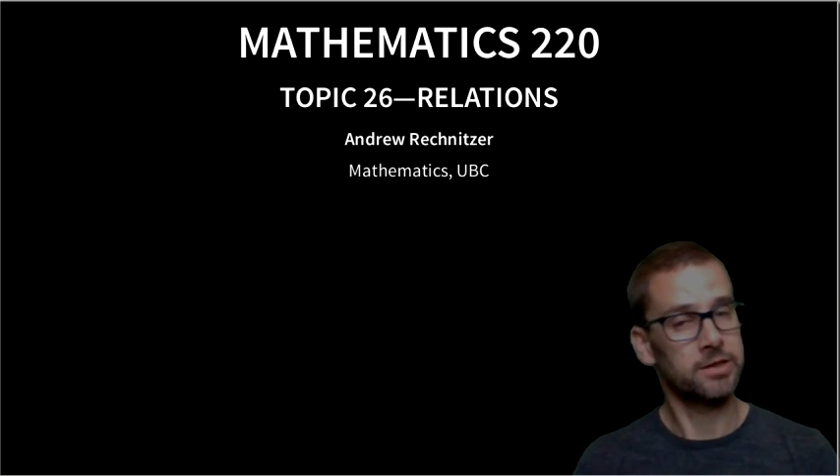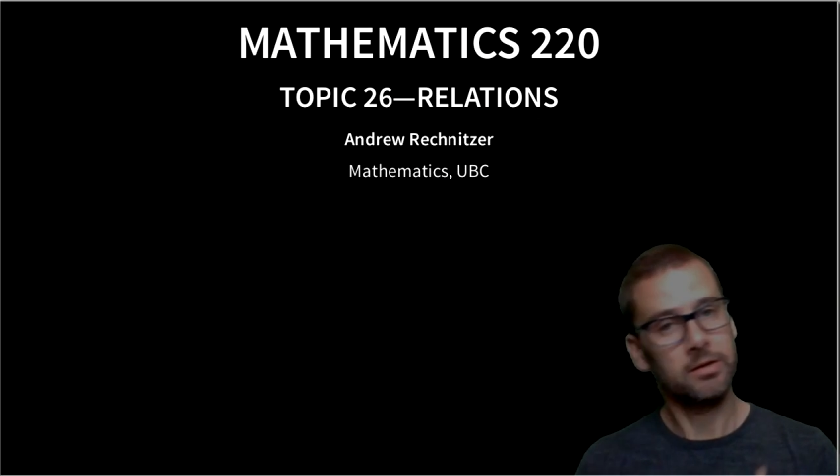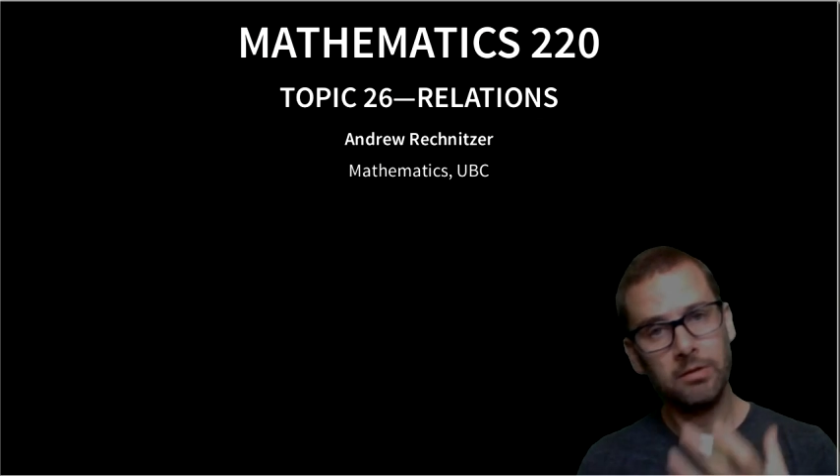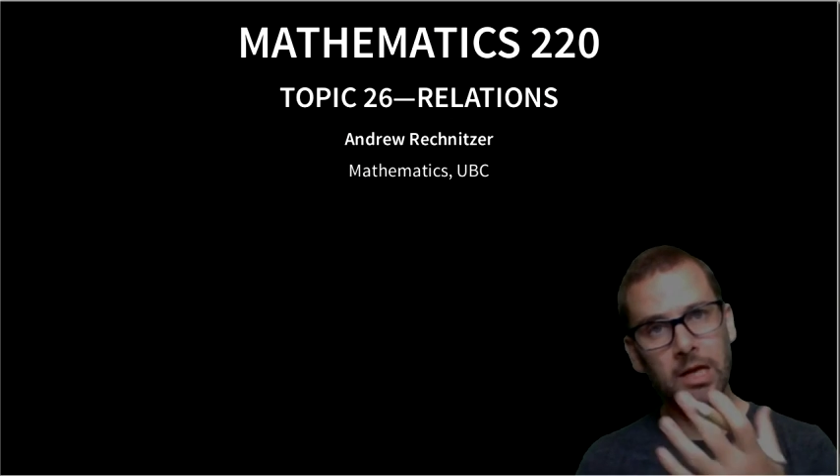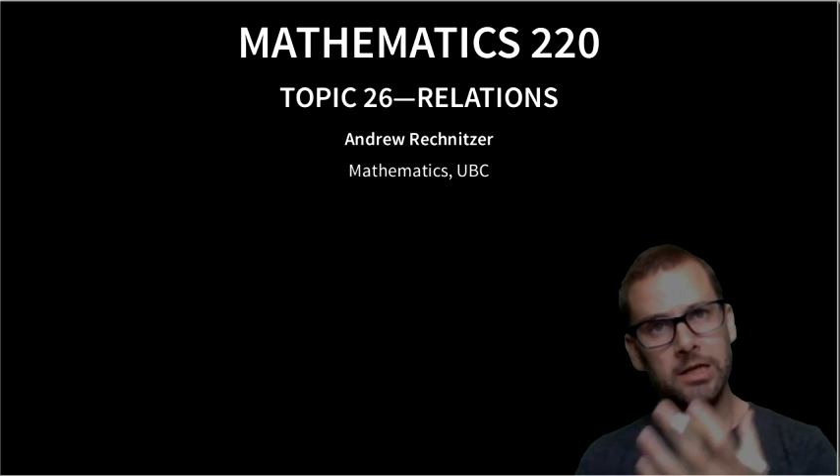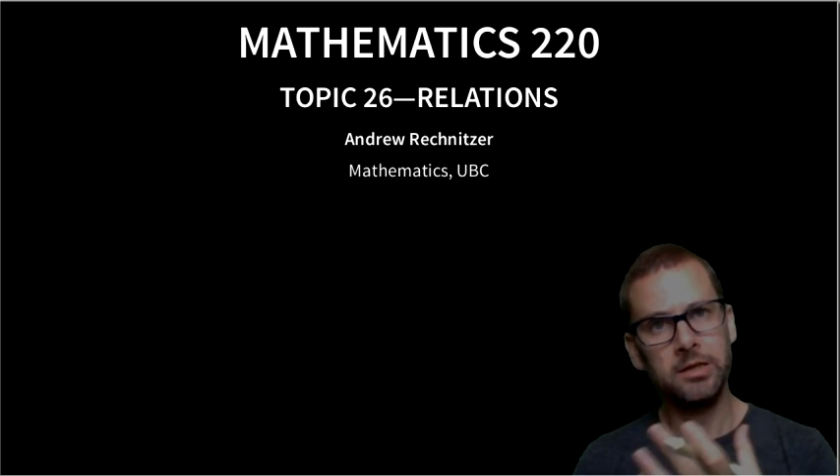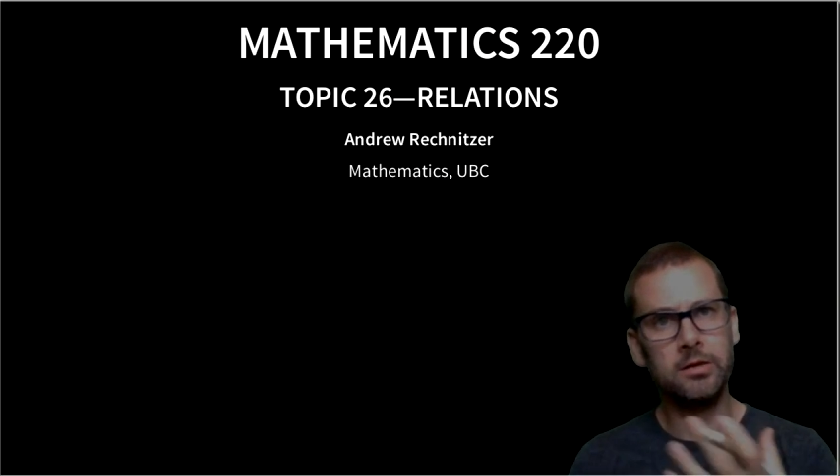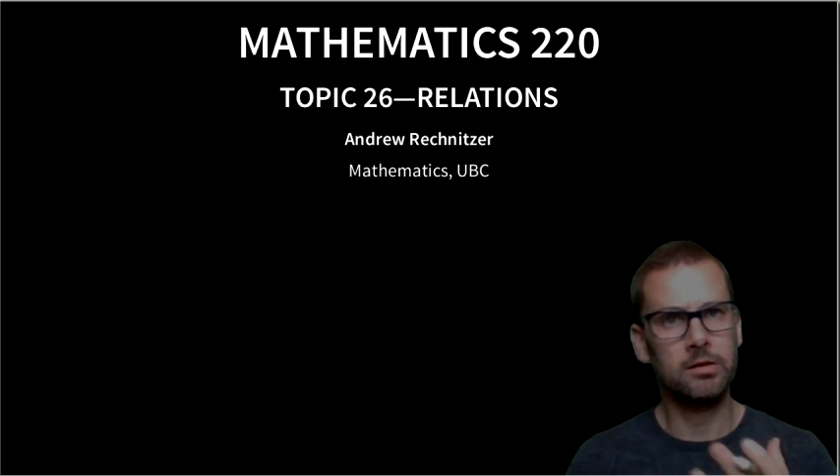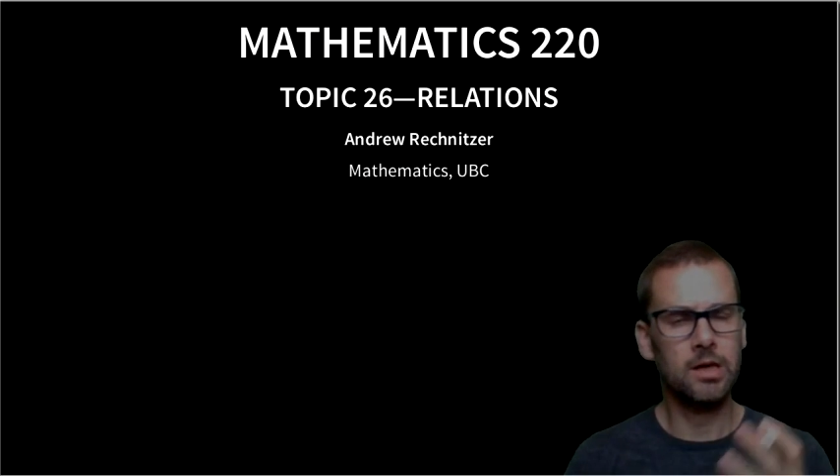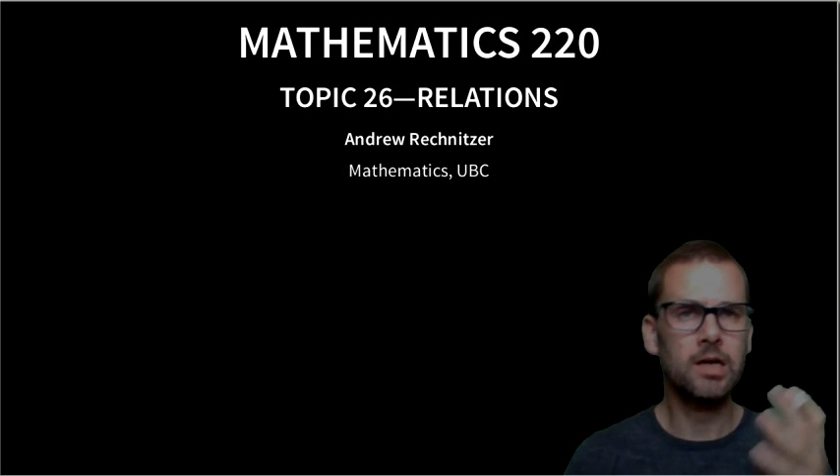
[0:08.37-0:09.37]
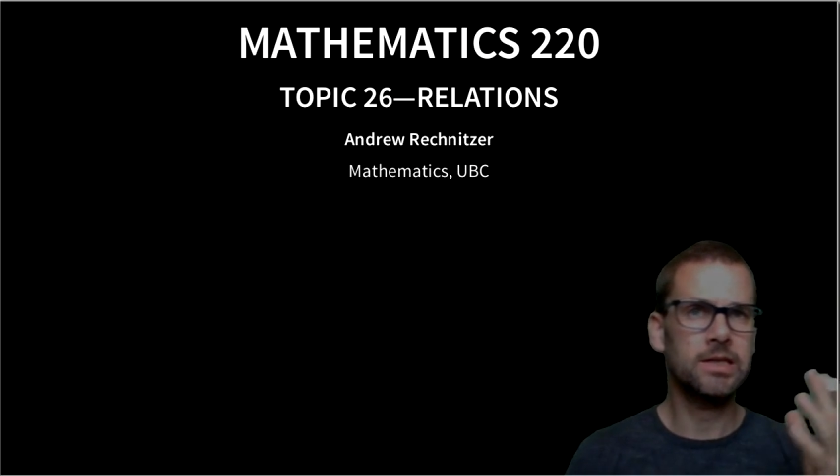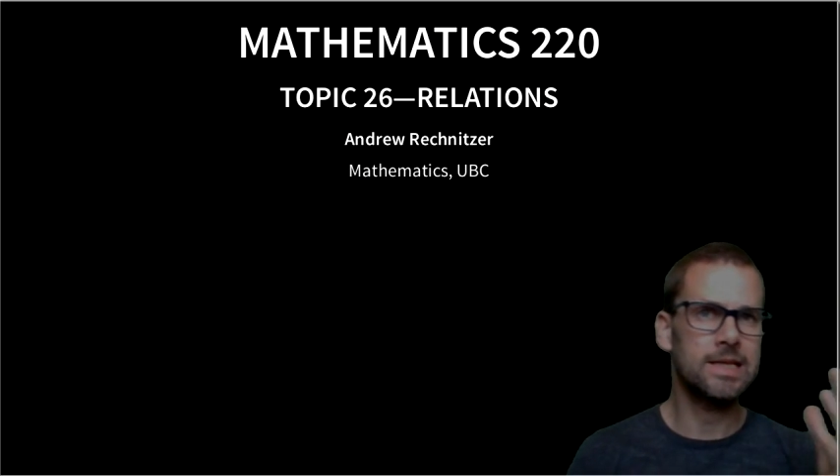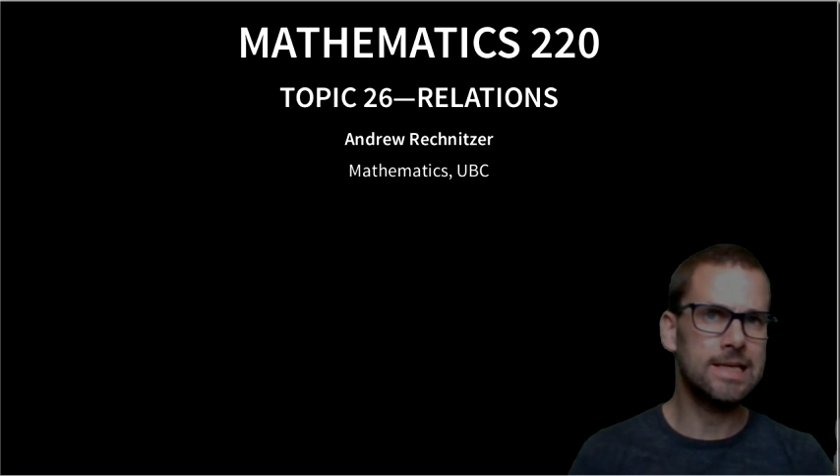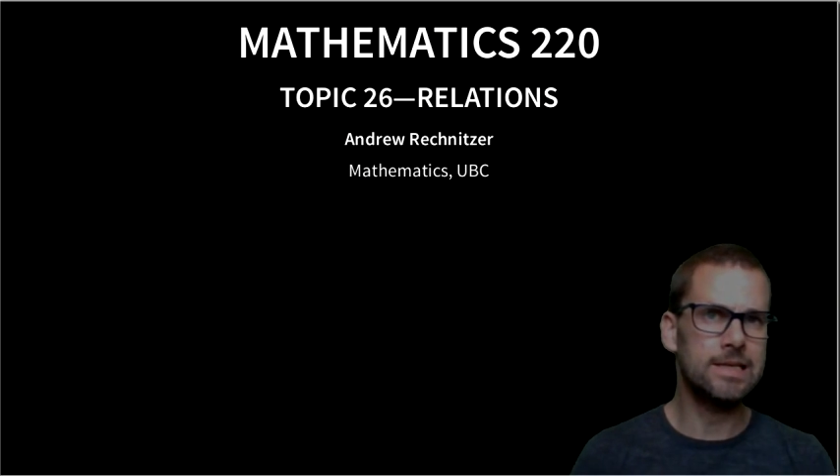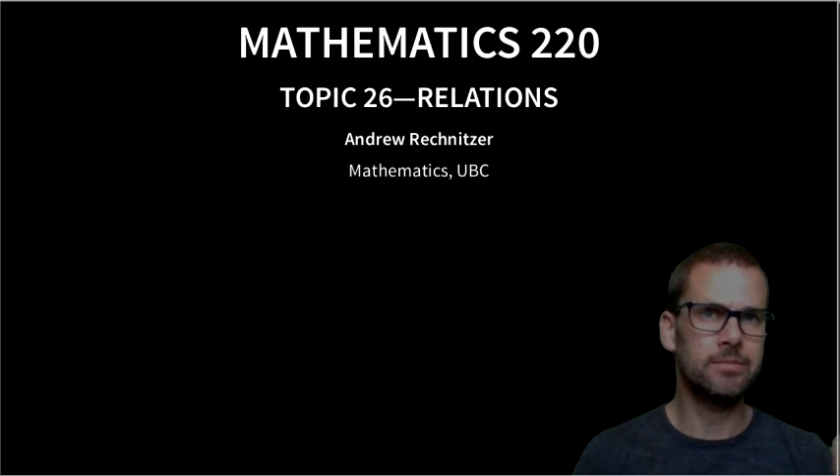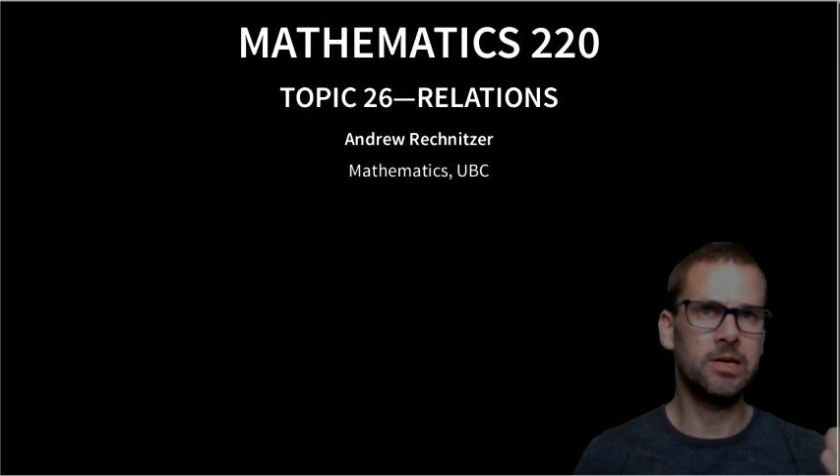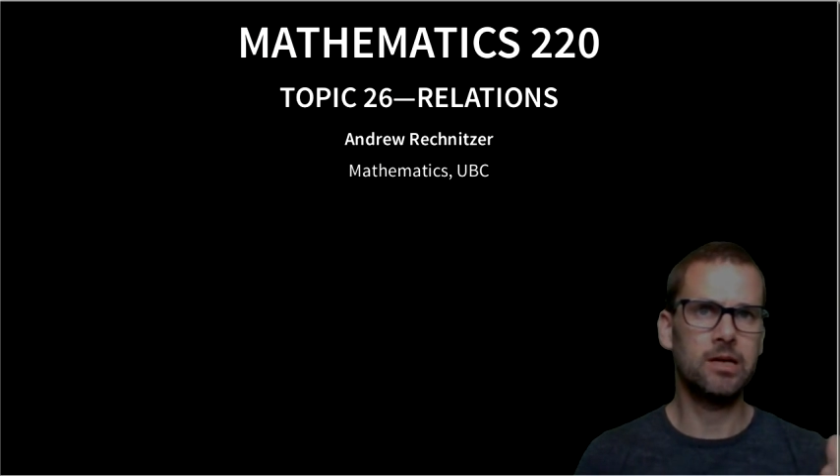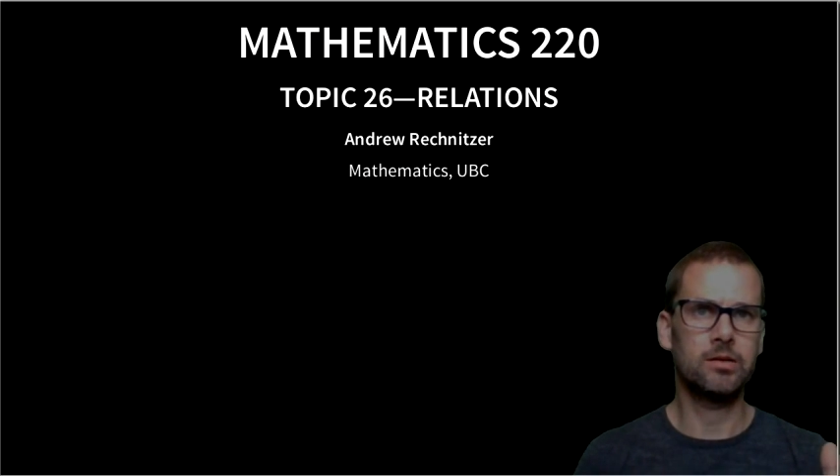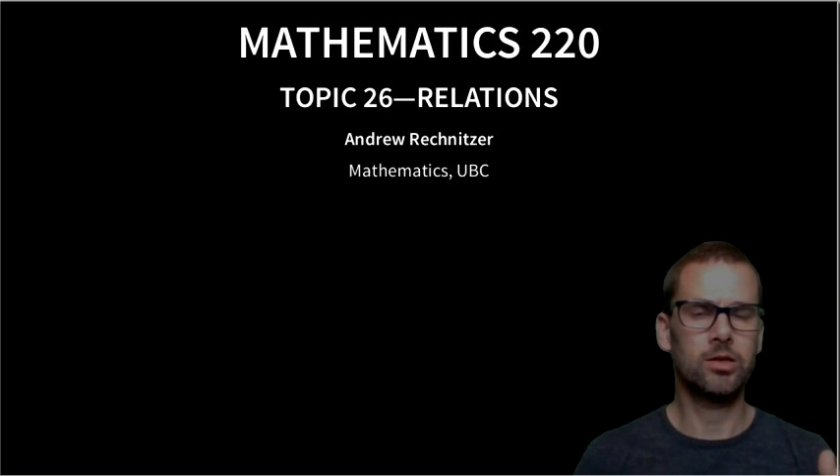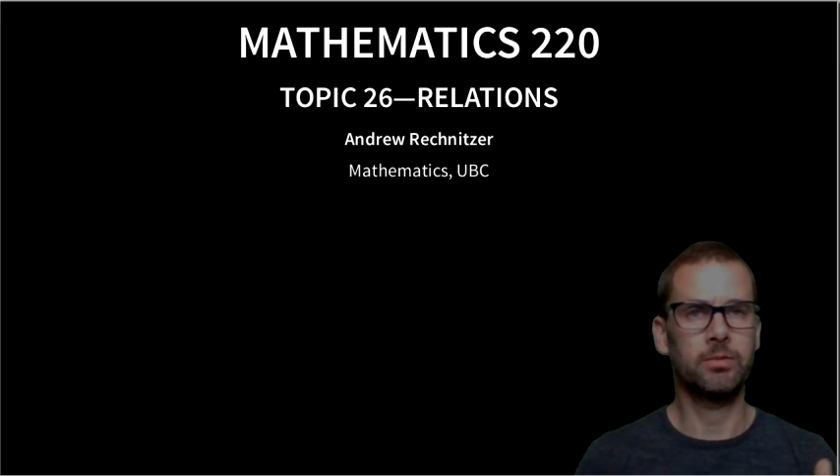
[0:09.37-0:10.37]
And relations are a nice
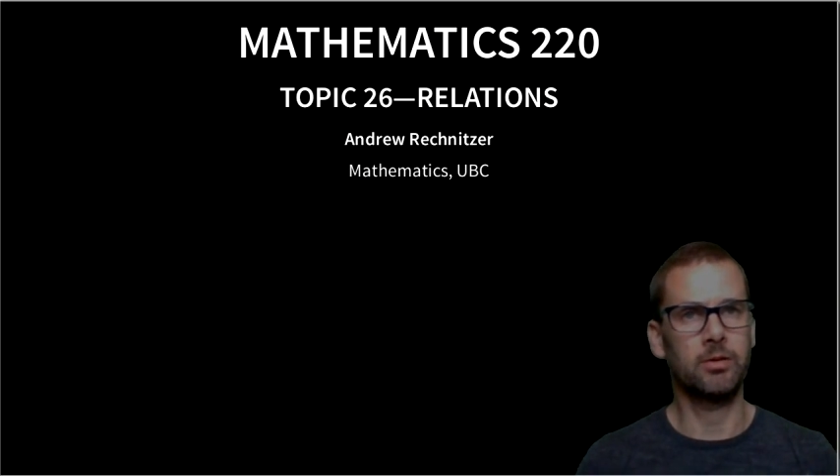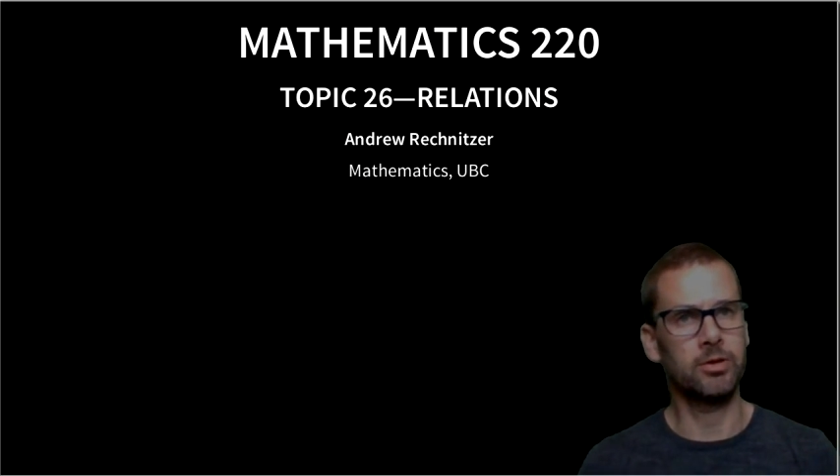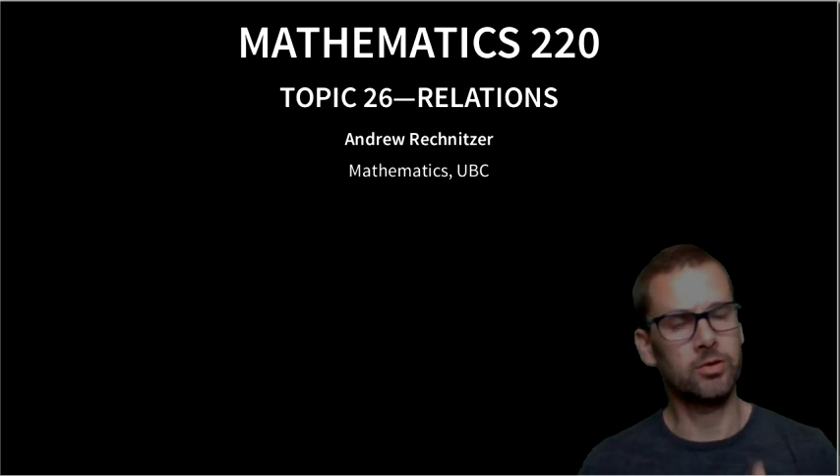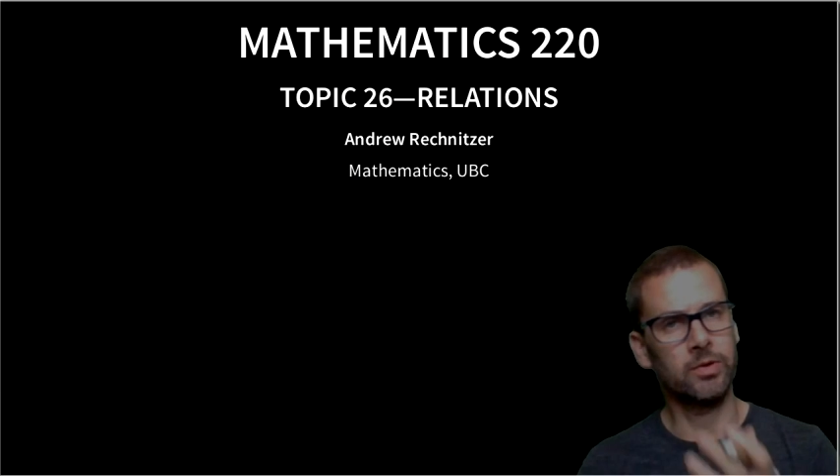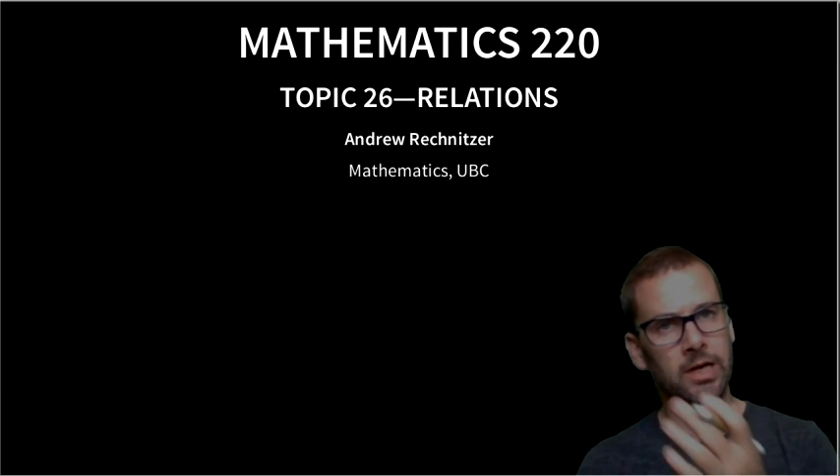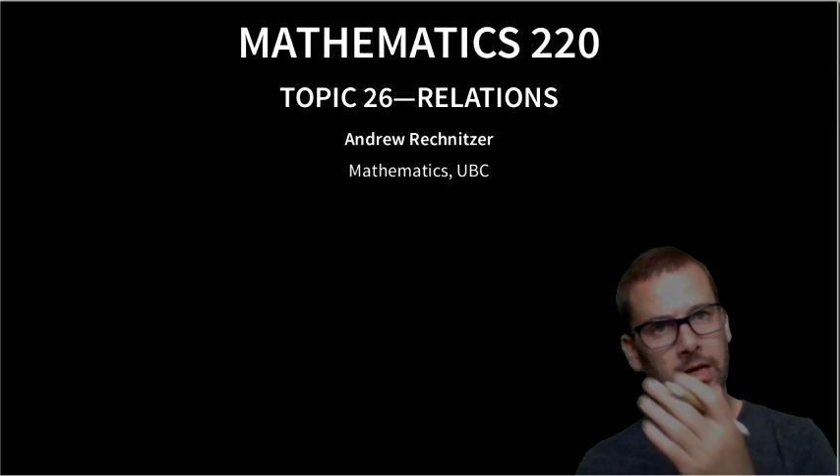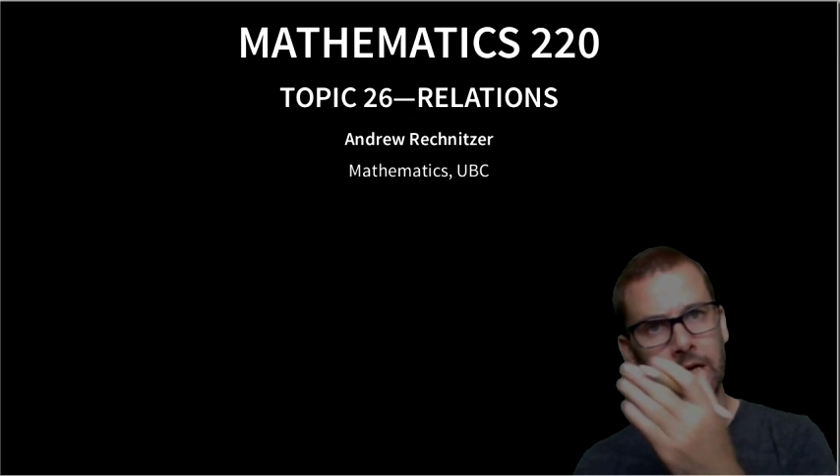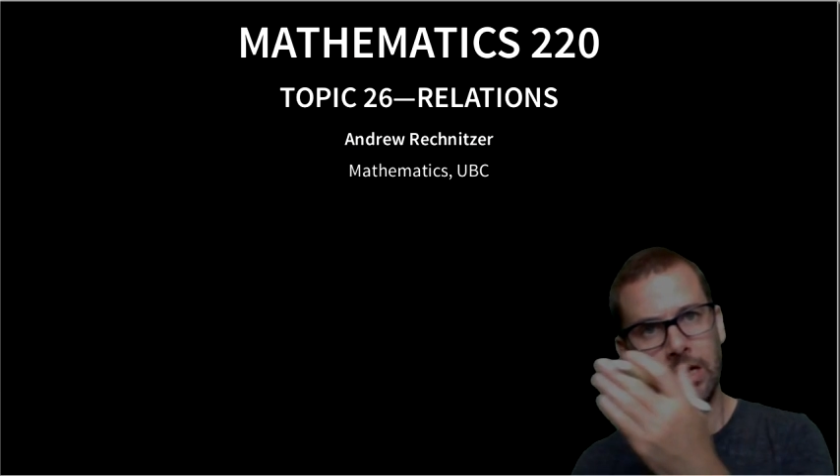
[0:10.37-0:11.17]
intermediate topic between